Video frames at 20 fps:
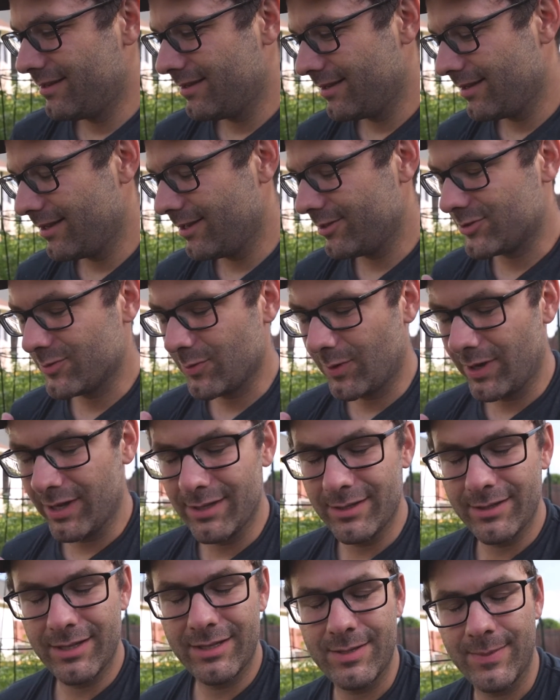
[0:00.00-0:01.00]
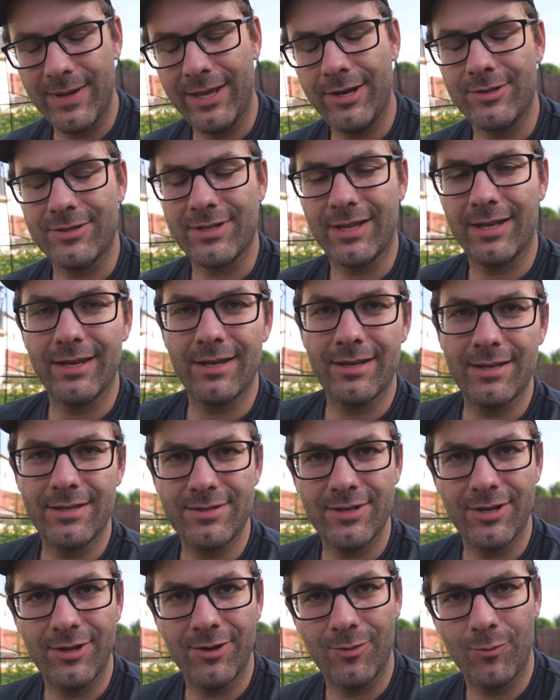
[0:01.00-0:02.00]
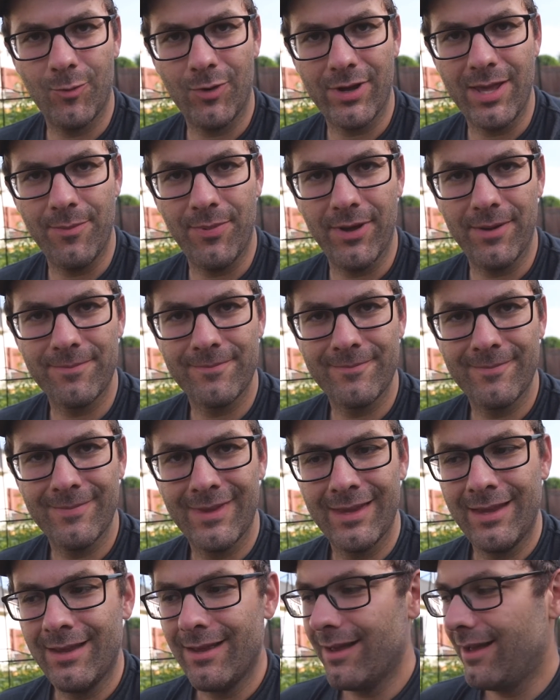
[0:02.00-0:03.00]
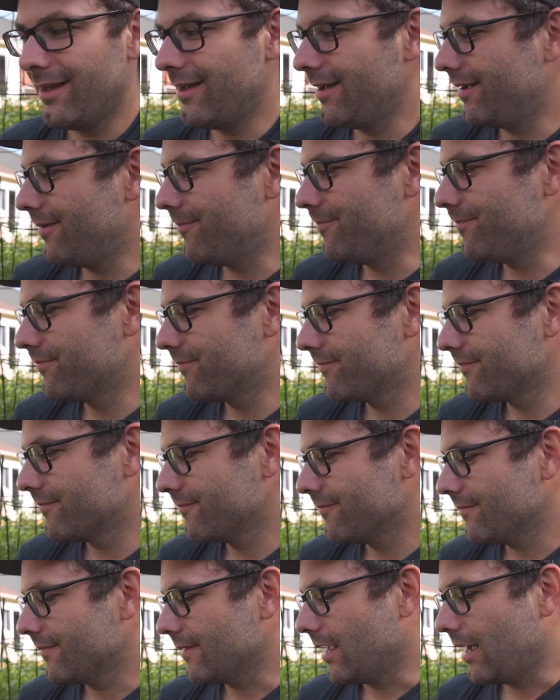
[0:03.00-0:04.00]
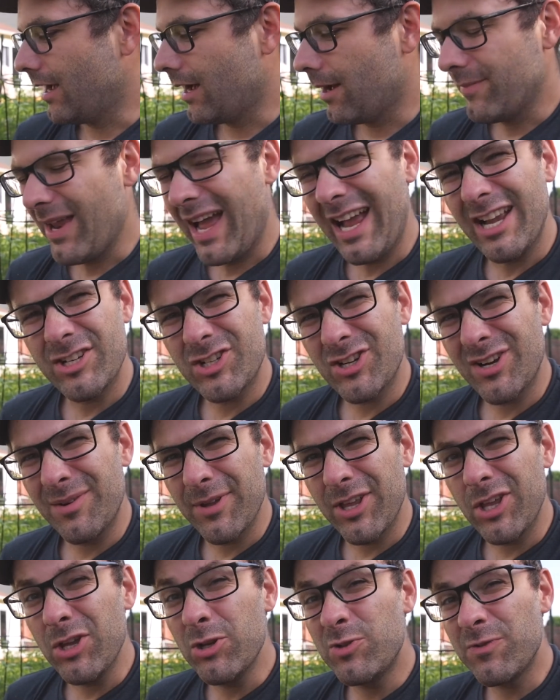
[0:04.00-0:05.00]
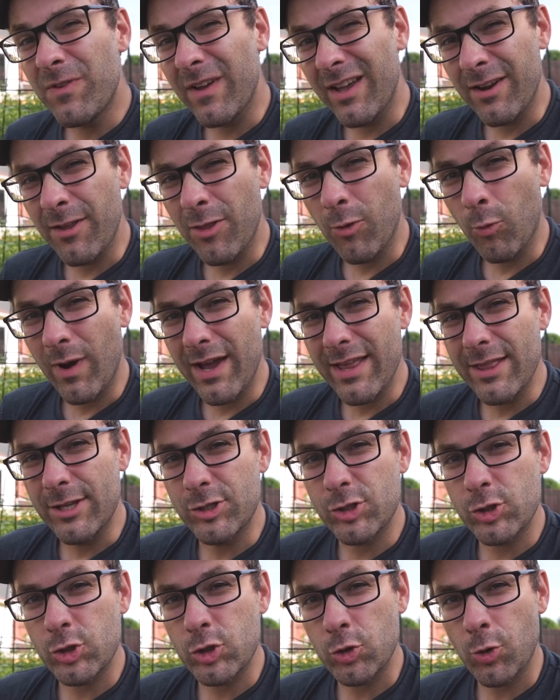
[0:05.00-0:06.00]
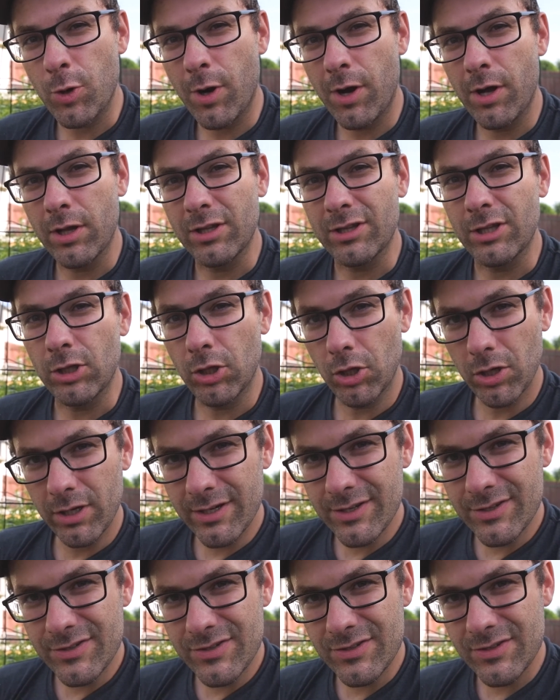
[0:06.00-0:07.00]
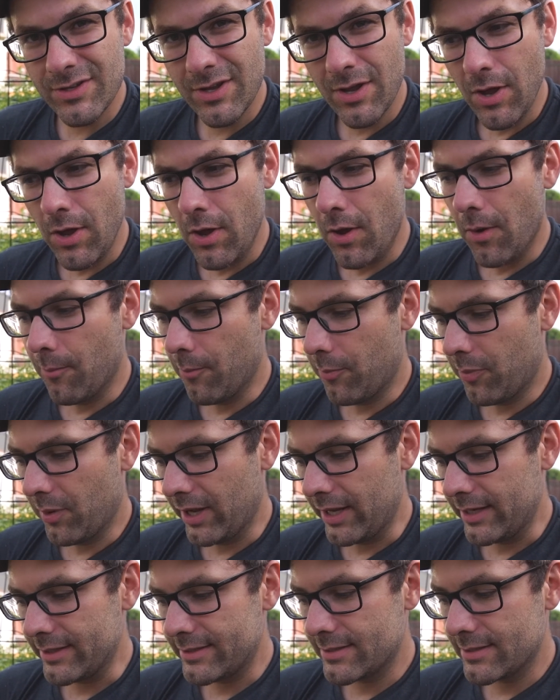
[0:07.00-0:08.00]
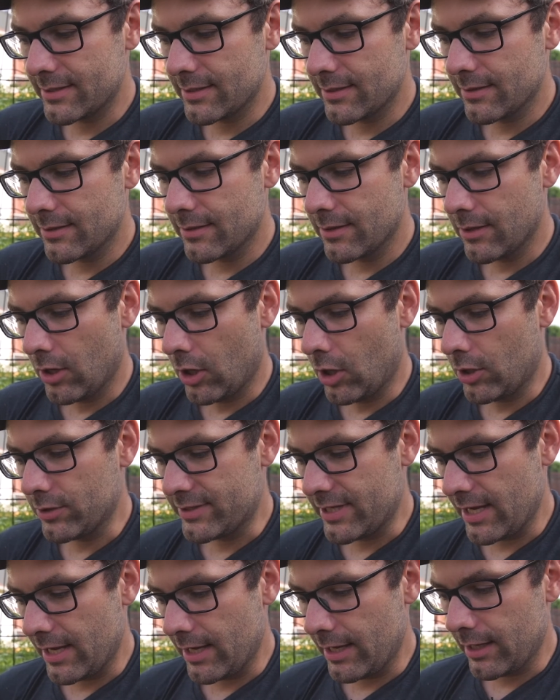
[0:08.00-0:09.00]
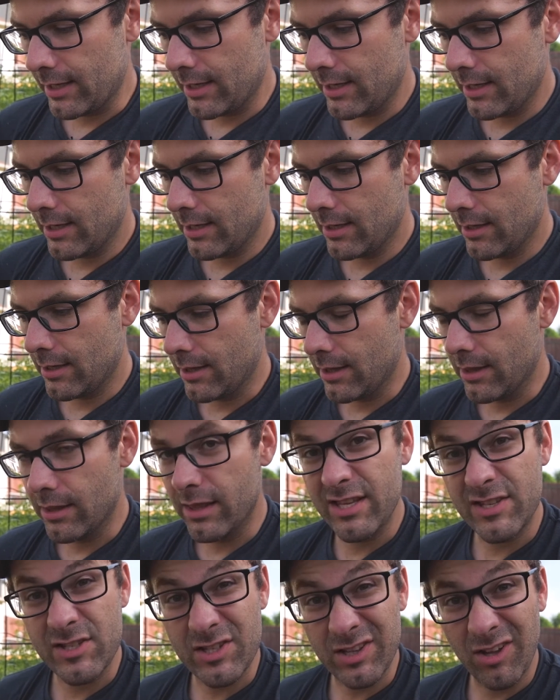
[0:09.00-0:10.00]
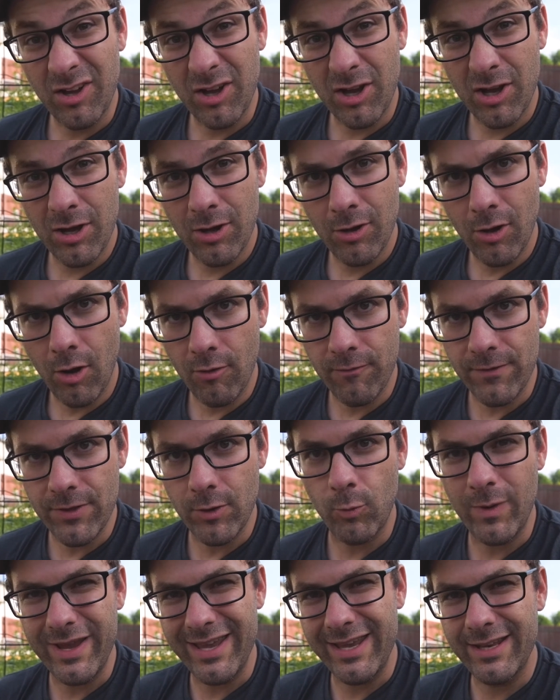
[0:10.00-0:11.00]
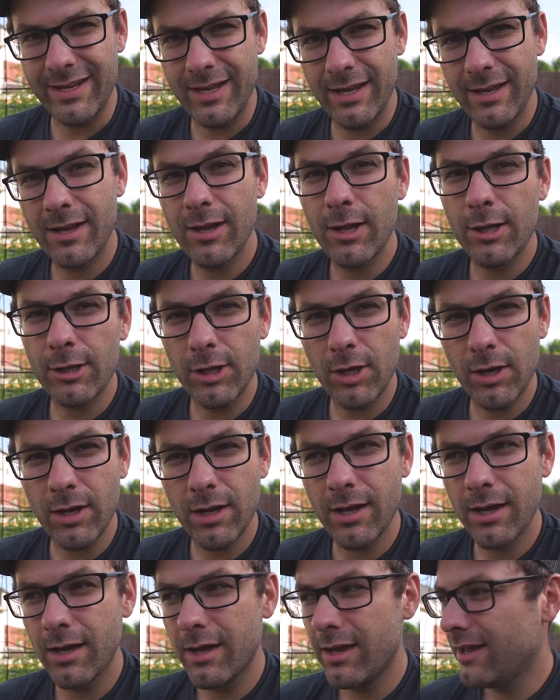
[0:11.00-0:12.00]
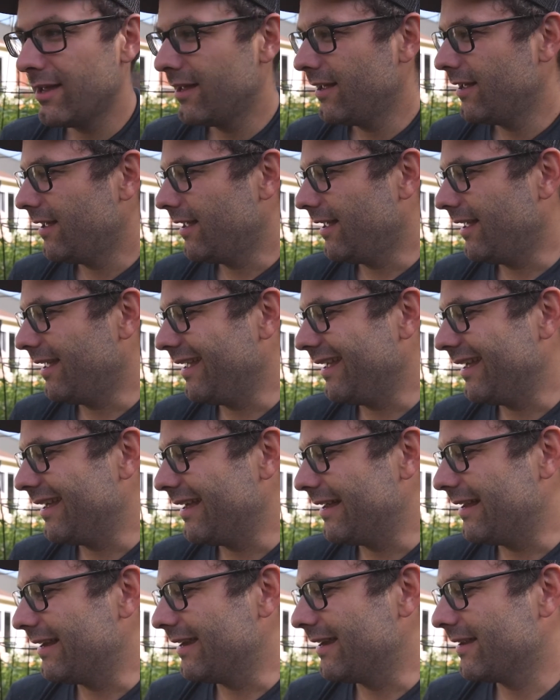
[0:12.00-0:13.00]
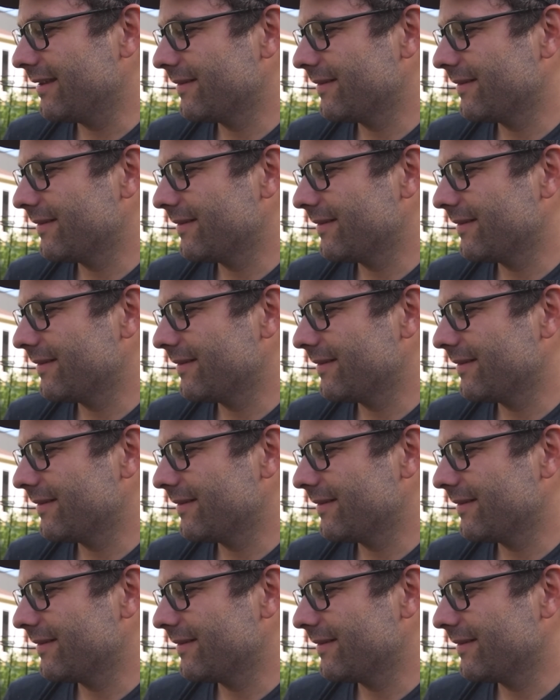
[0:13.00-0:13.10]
it's what the tomatoes like, so we'll keep it. I'm not sure I'm a huge fan of the way the straw looks, but I'll take this look over the weed look, and